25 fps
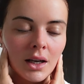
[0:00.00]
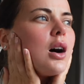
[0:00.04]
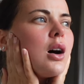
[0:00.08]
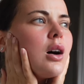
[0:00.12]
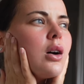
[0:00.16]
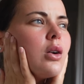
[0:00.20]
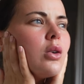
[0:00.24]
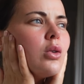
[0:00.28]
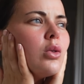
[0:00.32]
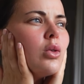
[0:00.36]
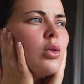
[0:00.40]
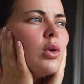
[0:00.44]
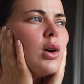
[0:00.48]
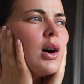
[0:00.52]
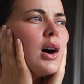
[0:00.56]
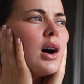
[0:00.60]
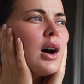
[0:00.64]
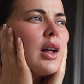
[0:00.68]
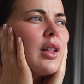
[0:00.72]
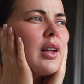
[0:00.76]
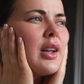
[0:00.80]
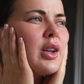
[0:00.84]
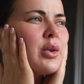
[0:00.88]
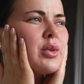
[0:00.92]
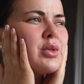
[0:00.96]
Oh,
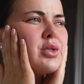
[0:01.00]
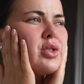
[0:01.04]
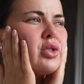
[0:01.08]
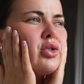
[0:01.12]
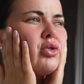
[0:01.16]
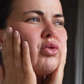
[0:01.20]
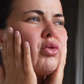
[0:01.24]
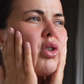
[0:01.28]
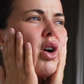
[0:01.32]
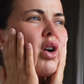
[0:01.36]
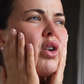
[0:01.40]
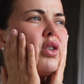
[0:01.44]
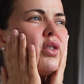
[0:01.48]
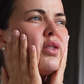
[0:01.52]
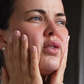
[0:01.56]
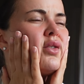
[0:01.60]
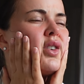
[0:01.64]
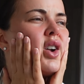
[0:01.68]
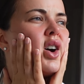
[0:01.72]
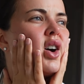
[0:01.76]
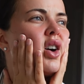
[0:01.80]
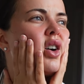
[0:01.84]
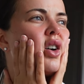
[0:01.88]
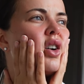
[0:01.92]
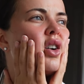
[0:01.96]
I think it was the
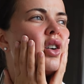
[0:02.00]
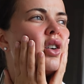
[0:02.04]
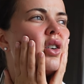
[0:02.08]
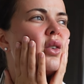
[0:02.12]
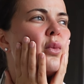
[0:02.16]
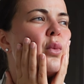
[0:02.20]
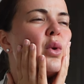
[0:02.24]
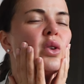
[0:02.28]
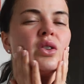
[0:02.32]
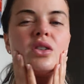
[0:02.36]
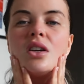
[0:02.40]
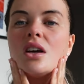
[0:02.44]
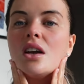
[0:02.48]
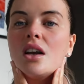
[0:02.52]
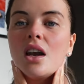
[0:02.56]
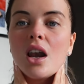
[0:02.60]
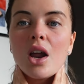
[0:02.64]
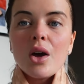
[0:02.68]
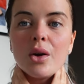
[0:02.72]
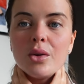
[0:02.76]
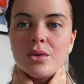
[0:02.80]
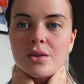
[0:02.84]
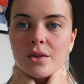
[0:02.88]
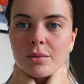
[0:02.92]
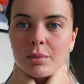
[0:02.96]
Grosvenor. We looked at
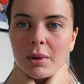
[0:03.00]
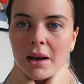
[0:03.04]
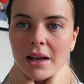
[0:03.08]
loads of